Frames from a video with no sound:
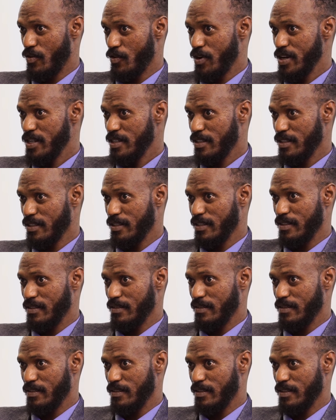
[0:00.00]
all right?
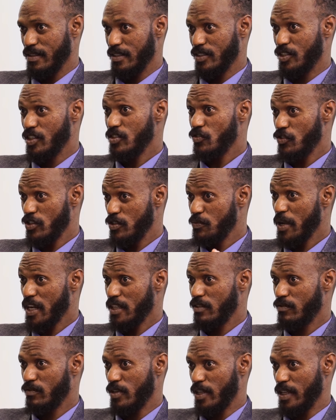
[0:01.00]
Yeah. Just
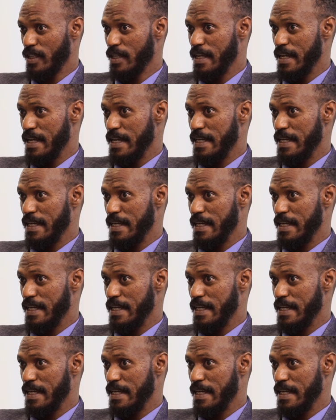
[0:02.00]
respectfully.